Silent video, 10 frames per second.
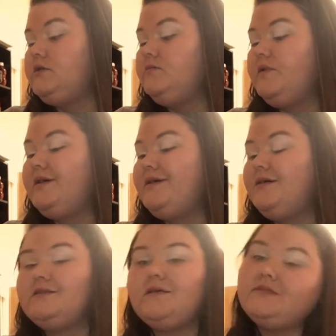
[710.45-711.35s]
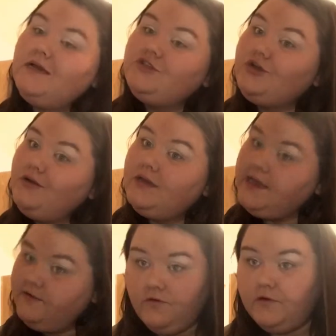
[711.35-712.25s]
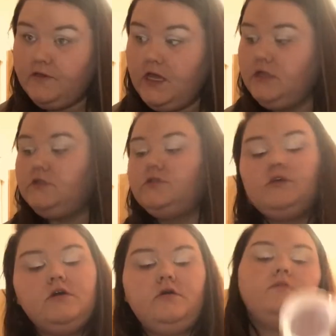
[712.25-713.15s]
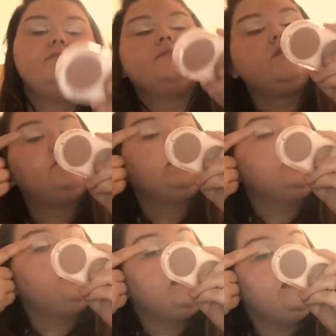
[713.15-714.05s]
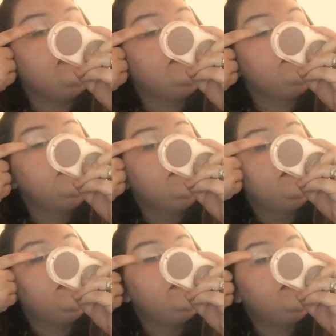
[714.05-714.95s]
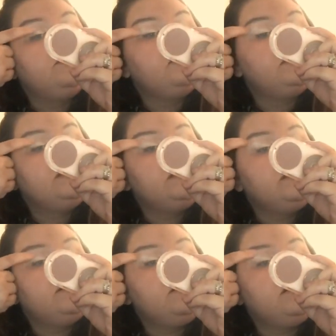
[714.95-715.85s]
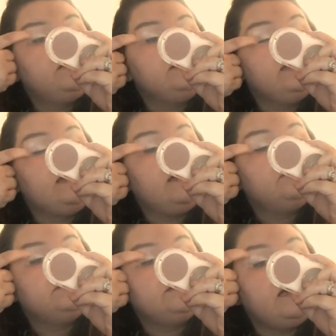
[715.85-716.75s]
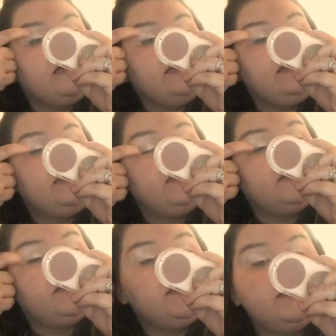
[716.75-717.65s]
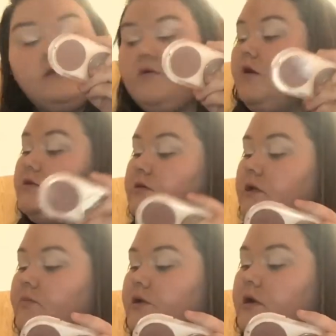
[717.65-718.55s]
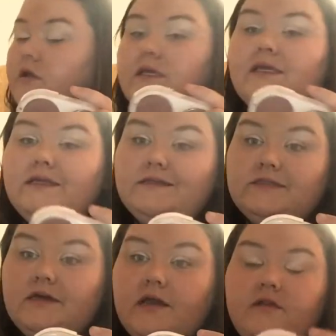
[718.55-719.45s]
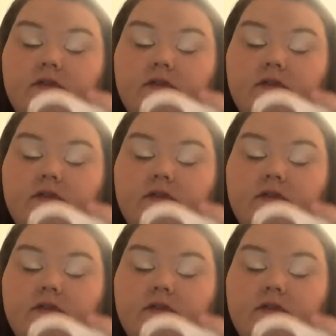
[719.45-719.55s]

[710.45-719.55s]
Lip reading: But sometimes your girl can't afford that. So we're going to go ahead and put it on the outside here. And we're also going to put it on the inside of